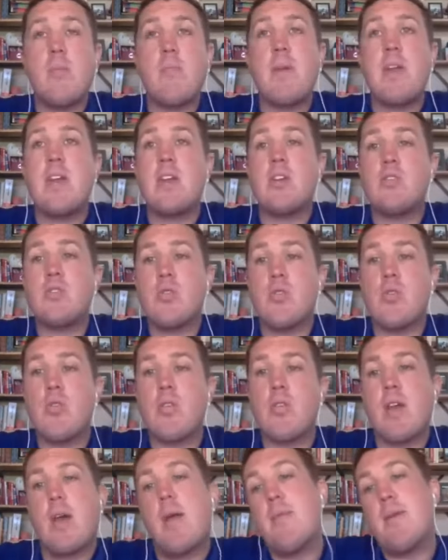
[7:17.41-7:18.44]
Making
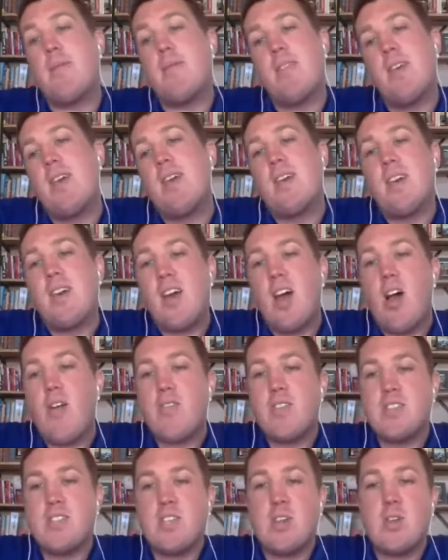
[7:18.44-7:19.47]
sure. I mean,
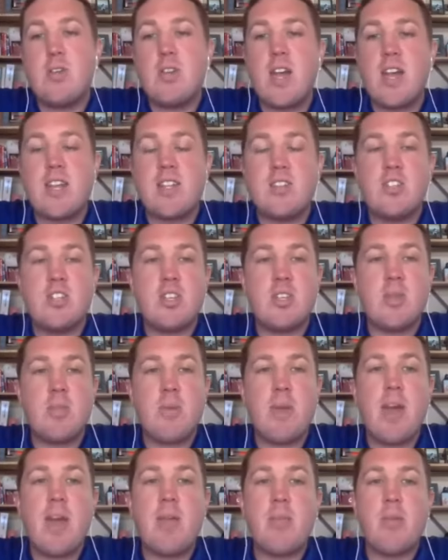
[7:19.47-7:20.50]
obviously United shit the
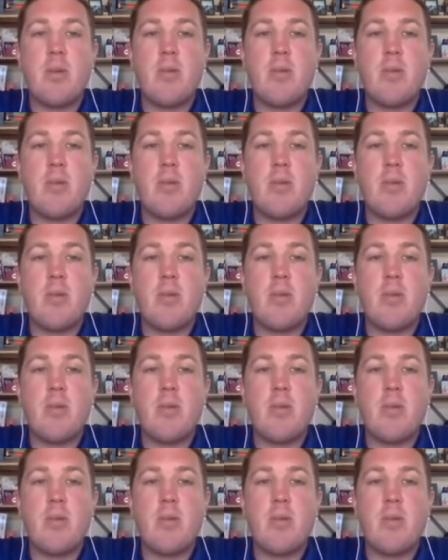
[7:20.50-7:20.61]
bed,